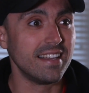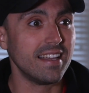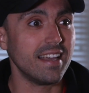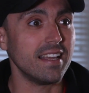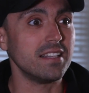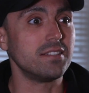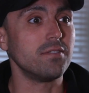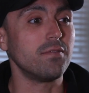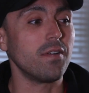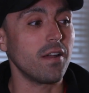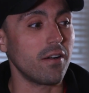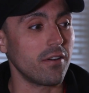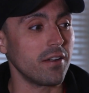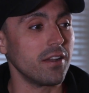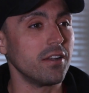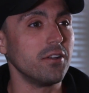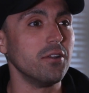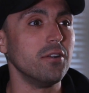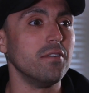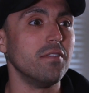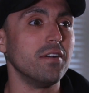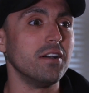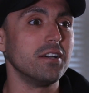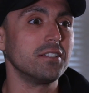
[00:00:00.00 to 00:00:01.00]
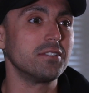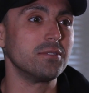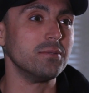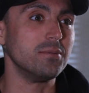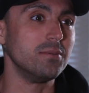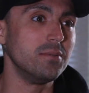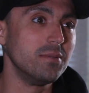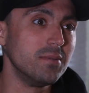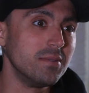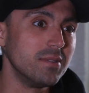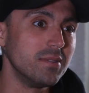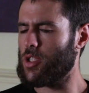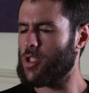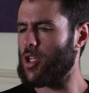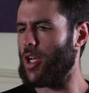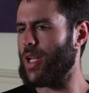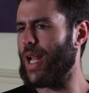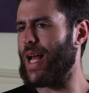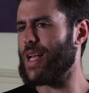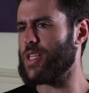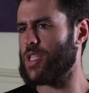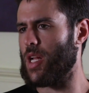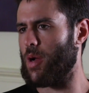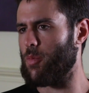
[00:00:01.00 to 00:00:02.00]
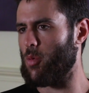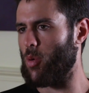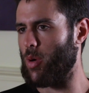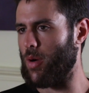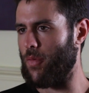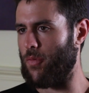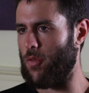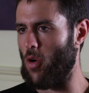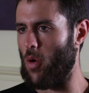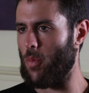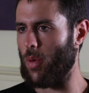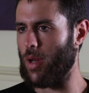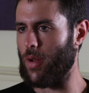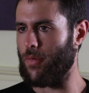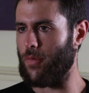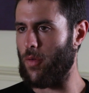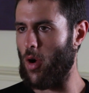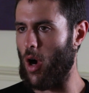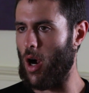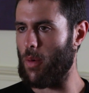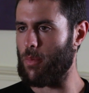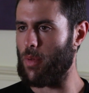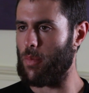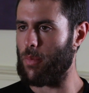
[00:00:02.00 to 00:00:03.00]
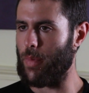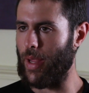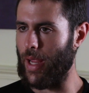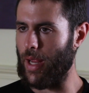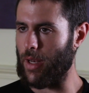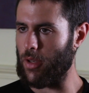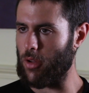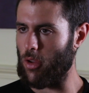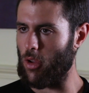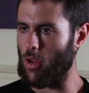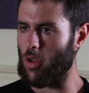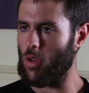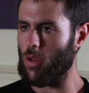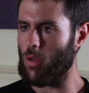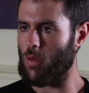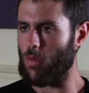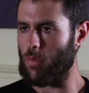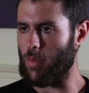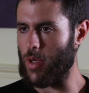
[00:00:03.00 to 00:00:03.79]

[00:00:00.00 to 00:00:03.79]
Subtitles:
It's very universal. So last time we were in a formal environment, me and you,